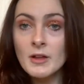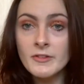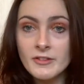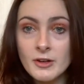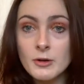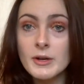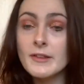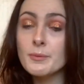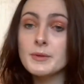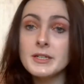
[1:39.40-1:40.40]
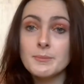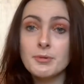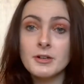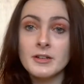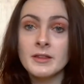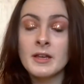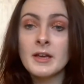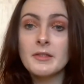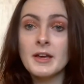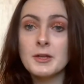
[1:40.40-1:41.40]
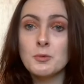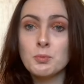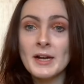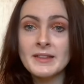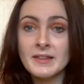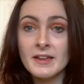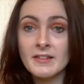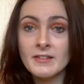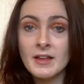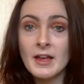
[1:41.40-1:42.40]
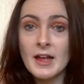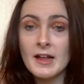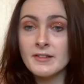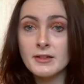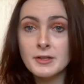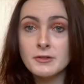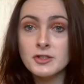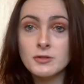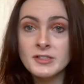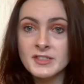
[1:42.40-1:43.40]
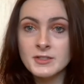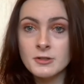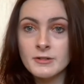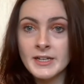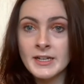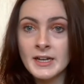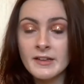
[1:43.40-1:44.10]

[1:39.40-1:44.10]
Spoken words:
So it's really important that you write this as a little short story,